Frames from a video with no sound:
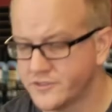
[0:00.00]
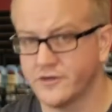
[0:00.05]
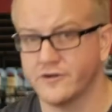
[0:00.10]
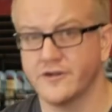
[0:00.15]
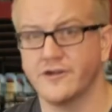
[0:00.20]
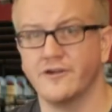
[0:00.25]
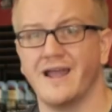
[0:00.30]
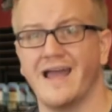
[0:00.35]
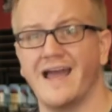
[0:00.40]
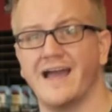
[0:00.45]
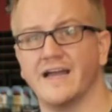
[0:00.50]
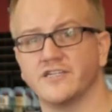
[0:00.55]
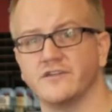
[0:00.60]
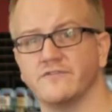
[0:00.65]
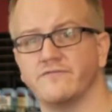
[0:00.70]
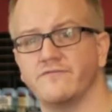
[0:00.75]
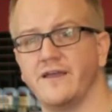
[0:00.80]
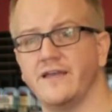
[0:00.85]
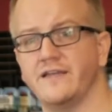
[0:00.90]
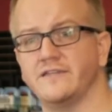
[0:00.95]
During your
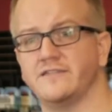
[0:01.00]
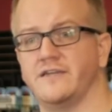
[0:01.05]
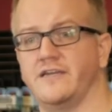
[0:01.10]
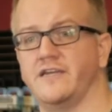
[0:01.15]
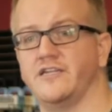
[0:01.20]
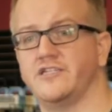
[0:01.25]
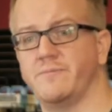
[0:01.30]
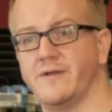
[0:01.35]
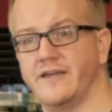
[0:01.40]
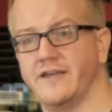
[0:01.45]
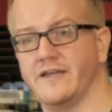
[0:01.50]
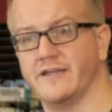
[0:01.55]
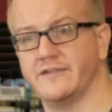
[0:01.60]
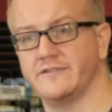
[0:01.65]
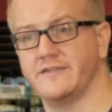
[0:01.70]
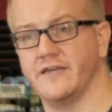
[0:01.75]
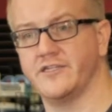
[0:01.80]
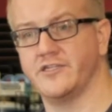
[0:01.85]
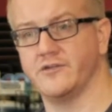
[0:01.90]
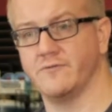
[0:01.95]
action phase, each minion
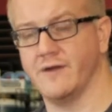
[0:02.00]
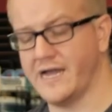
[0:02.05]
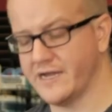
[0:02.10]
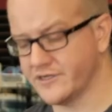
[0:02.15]
can take 2